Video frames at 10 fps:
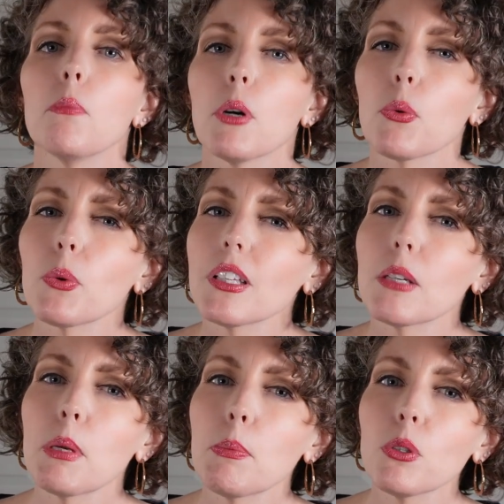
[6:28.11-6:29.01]
But really,
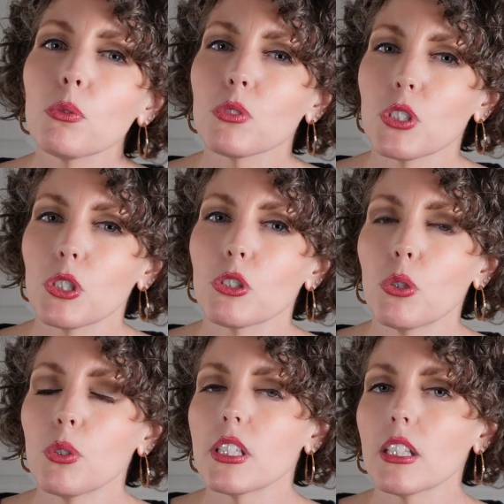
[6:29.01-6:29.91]
people don't start
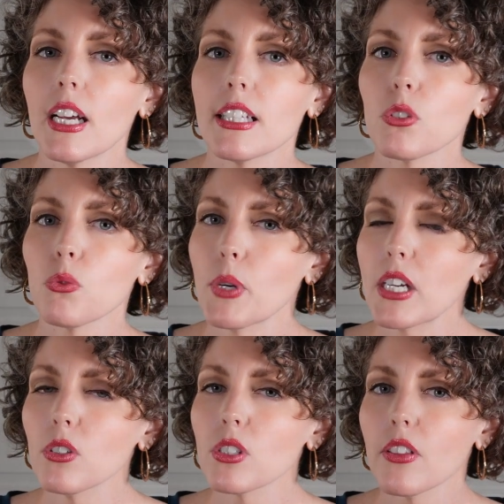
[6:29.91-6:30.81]
noticing lines and
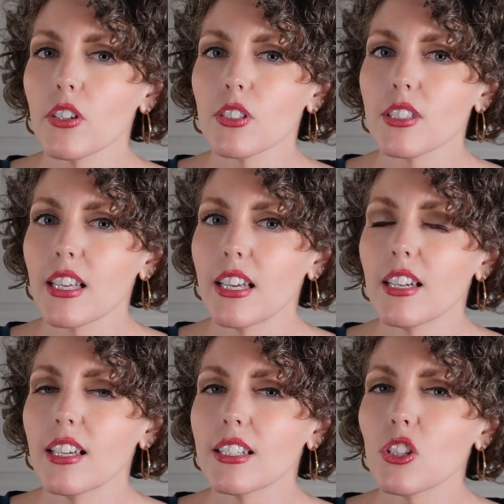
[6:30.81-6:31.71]
wrinkles on their skin
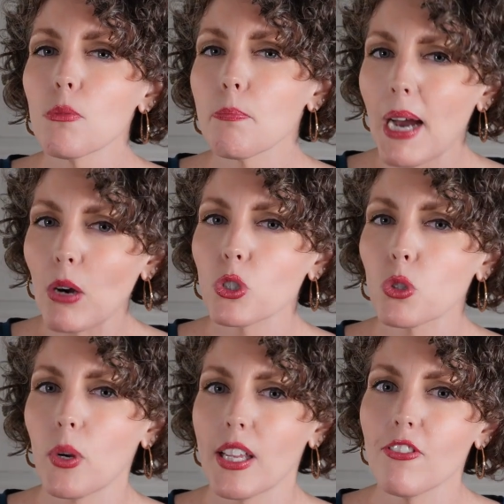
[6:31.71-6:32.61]
until they're about
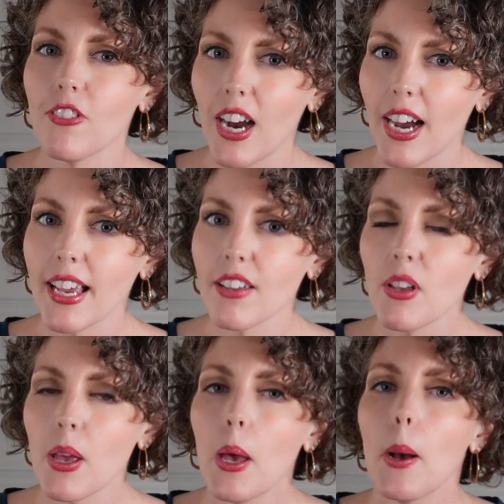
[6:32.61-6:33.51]
25.
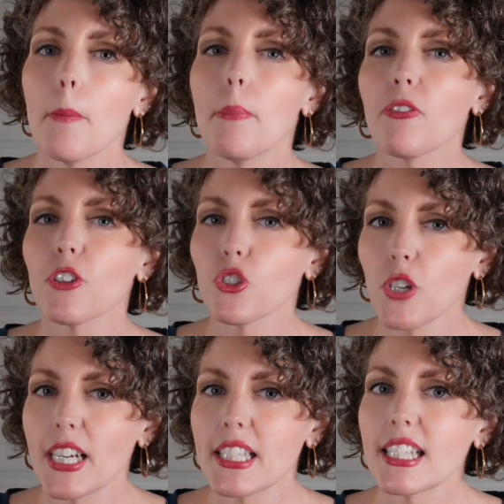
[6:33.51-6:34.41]
But for
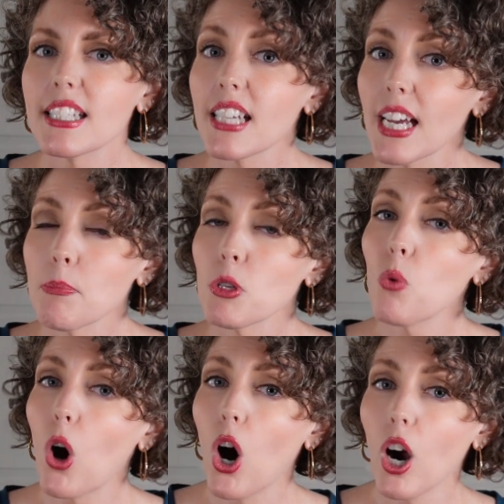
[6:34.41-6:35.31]
dry skin type,
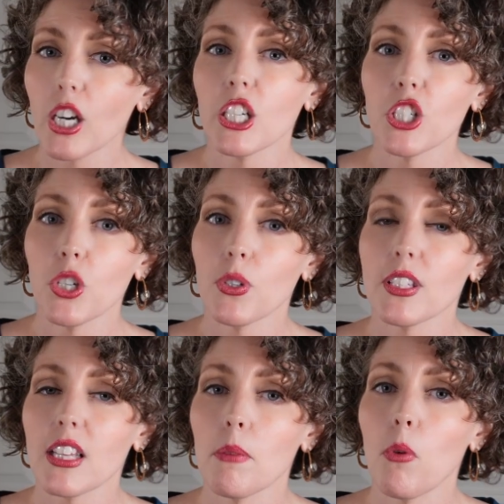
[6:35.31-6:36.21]
you are gonna
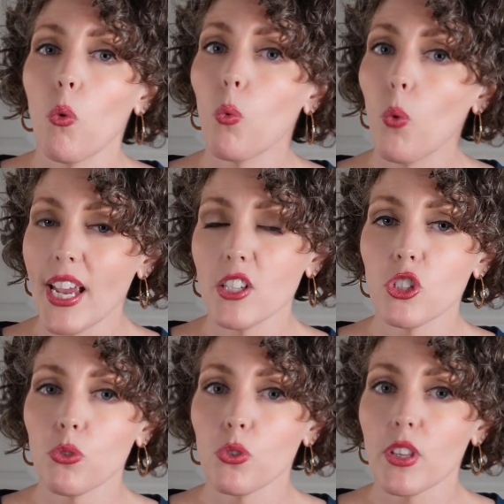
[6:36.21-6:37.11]
notice them way
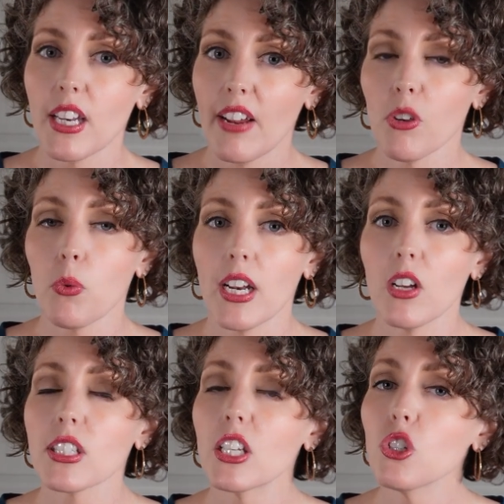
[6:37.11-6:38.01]
sooner than everyone
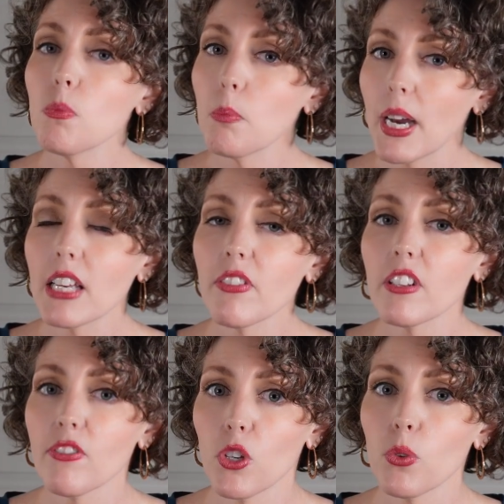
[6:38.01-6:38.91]
else. And you might even
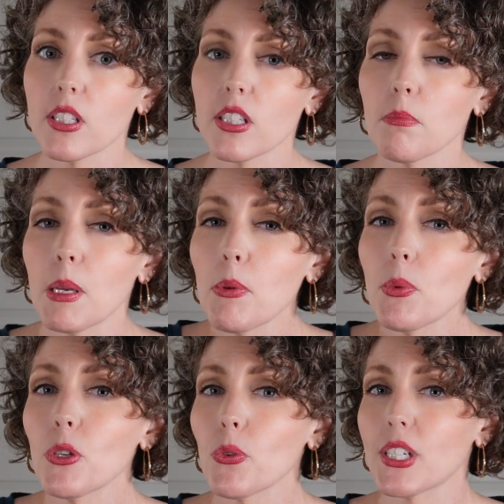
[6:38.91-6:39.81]
have noticed it maybe
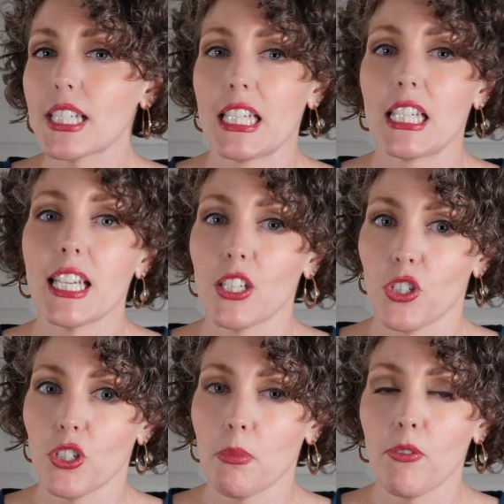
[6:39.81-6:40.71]
when you were a
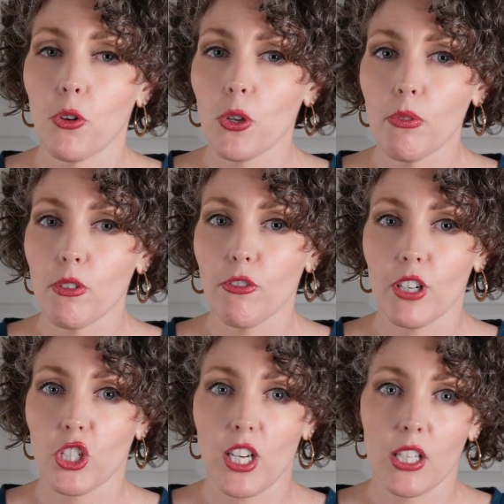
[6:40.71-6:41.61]
teenager, before you even
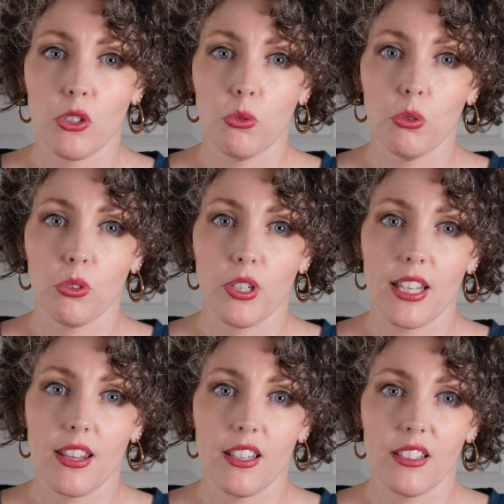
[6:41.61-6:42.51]
finished high school or
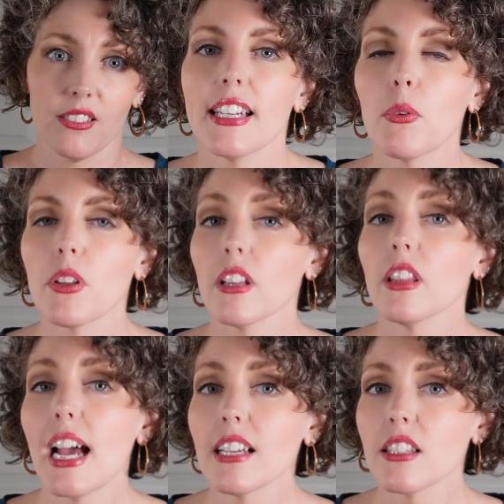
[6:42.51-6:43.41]
anything. Now, one of the
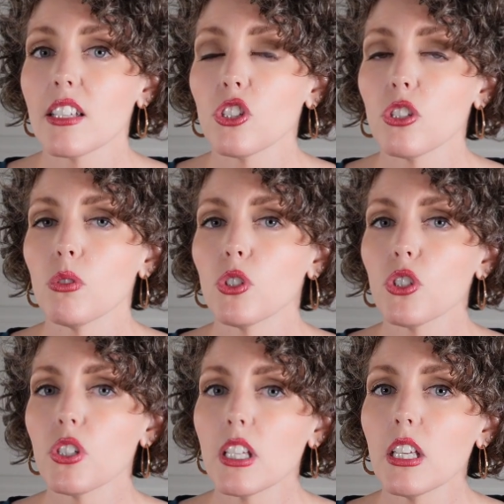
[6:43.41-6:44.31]
last things too is your
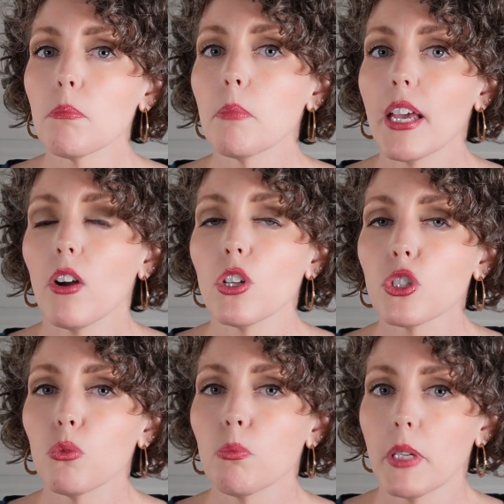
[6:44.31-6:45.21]
skin may
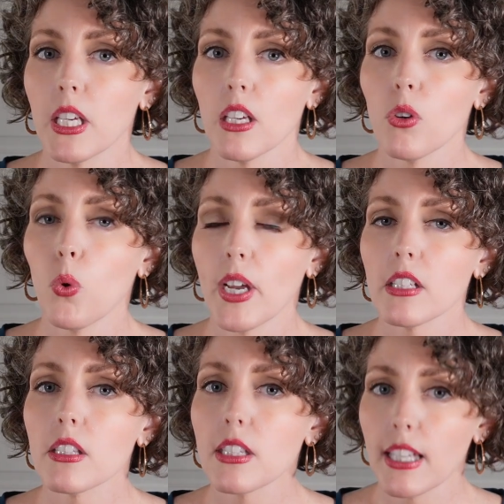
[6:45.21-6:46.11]
also be
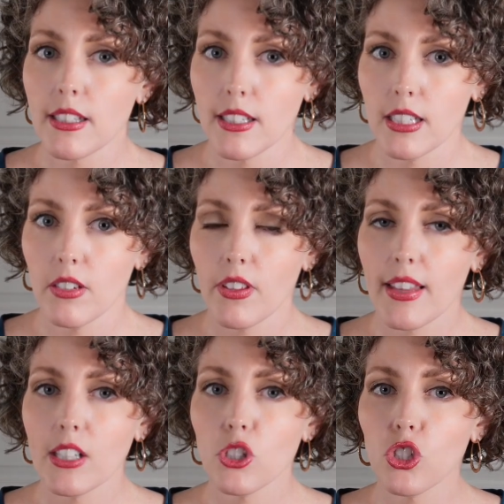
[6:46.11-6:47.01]
quite sensitive, and
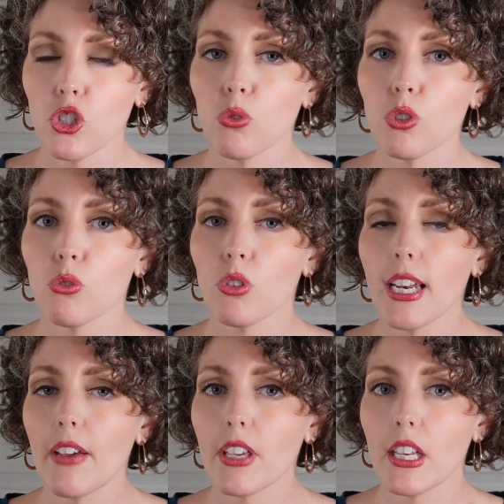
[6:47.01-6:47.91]
that's due to not
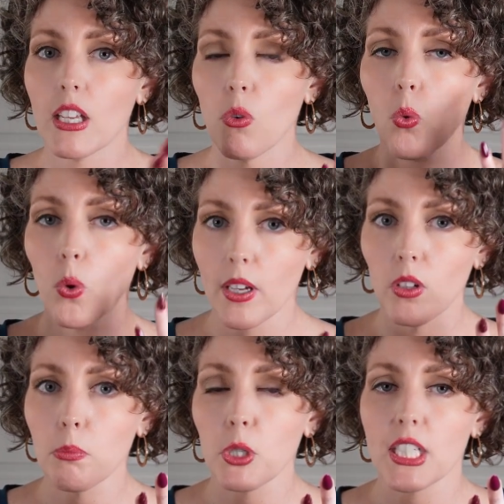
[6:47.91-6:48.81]
having any
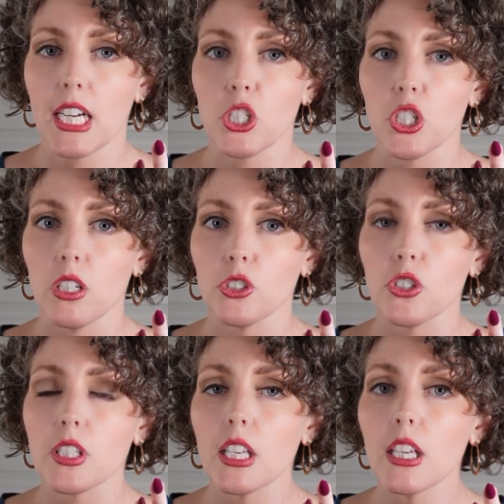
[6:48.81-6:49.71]
oil protection on your
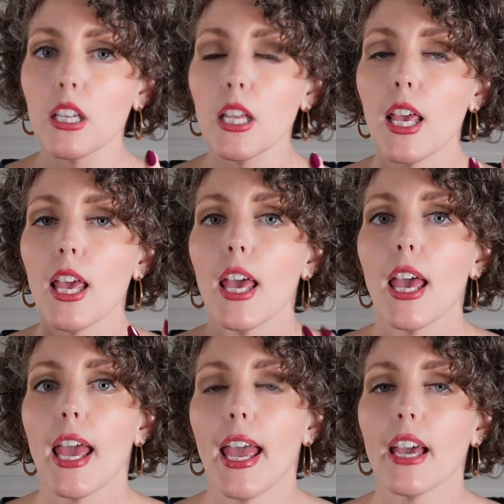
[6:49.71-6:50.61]
skin
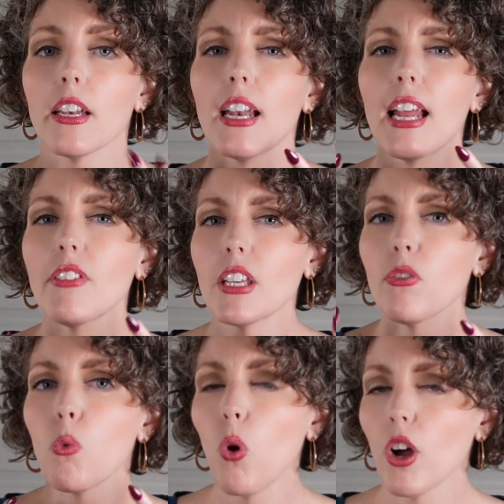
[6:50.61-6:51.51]
and not having
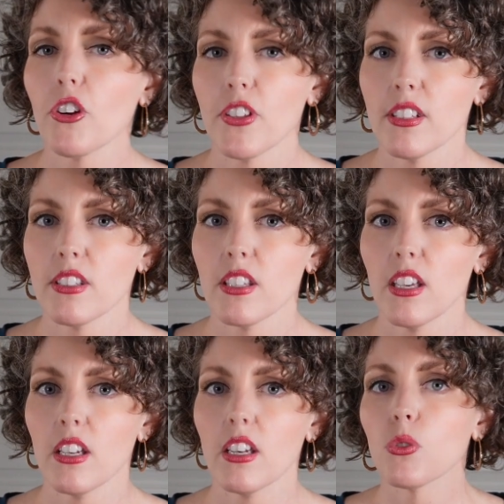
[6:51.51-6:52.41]
enough water in the
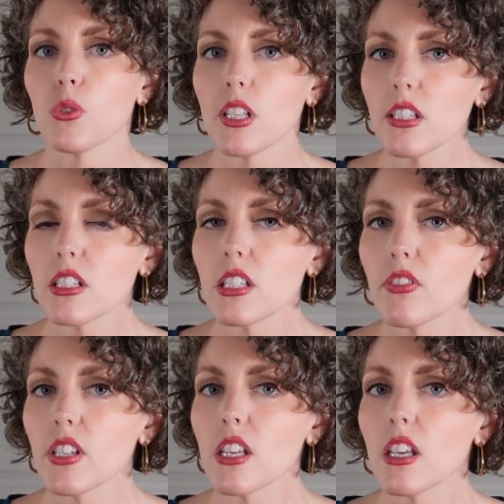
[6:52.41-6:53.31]
skin. So
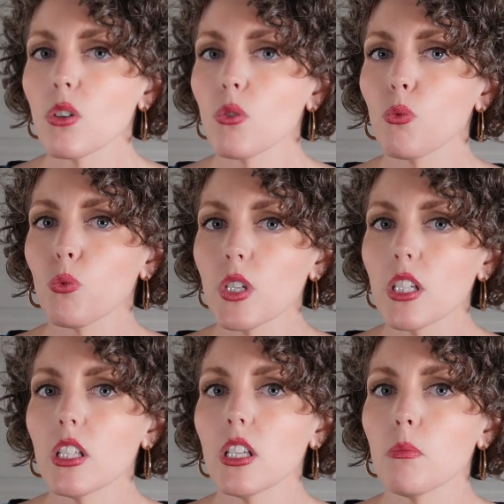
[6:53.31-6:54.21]
sensitivity can
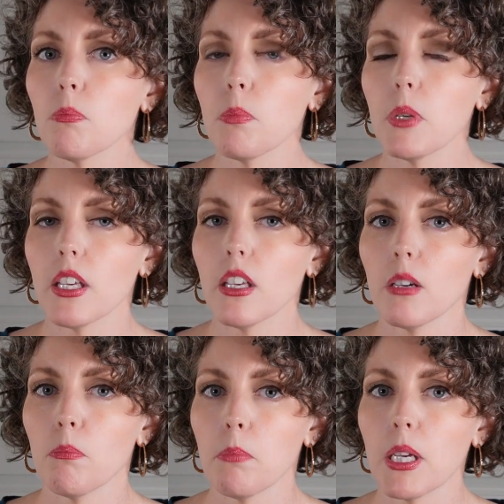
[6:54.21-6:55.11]
really be
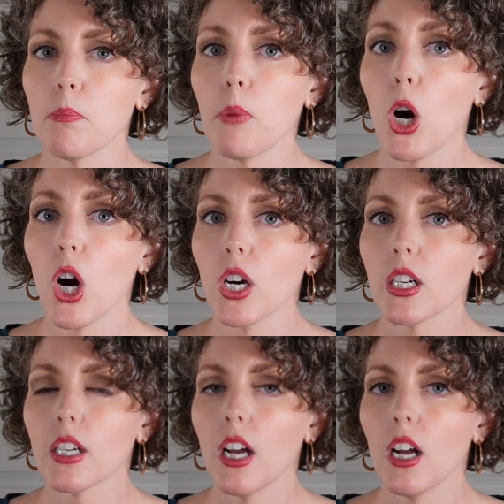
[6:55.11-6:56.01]
a big
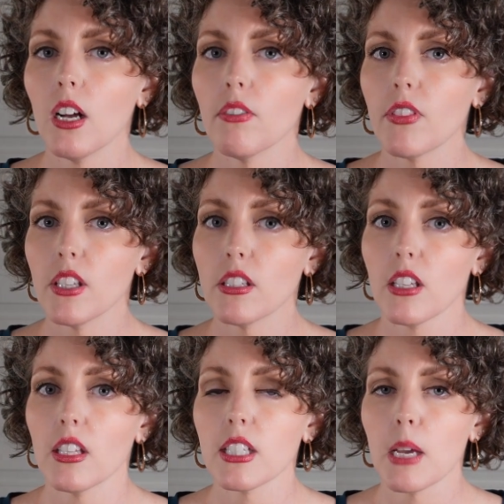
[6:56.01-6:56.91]
part of this
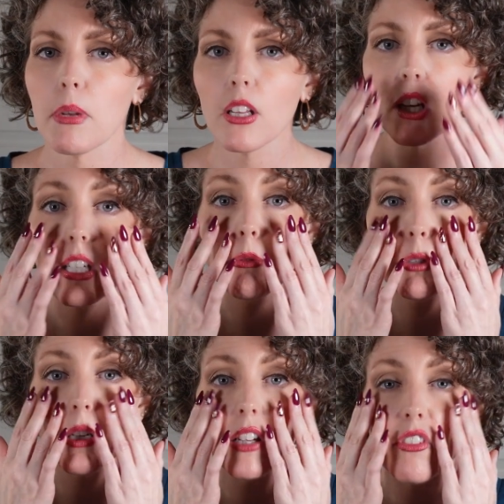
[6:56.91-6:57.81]
skin type. And a lot of times you
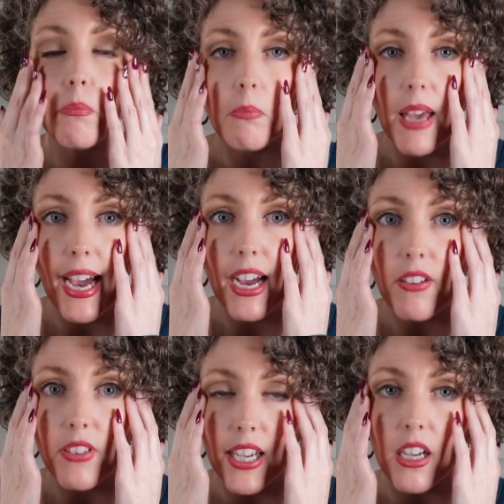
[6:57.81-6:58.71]
might even
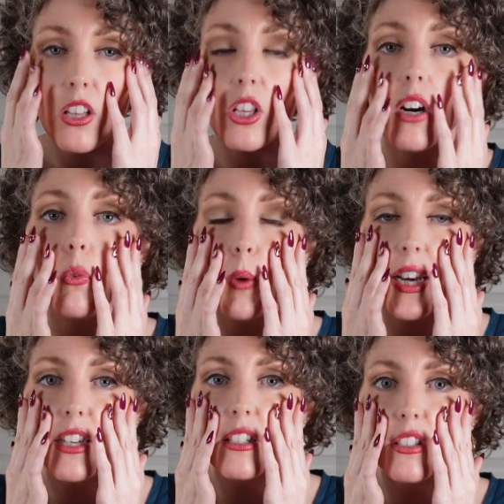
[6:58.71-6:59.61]
have like a lot of
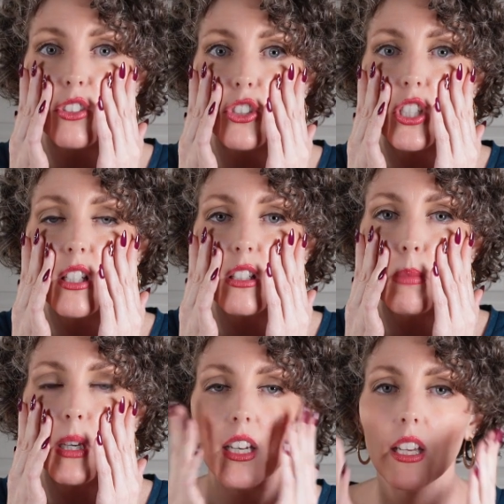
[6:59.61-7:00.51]
redness in your cheeks a
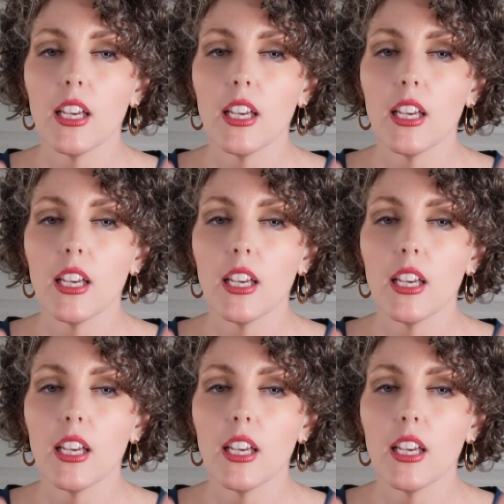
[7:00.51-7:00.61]
bit.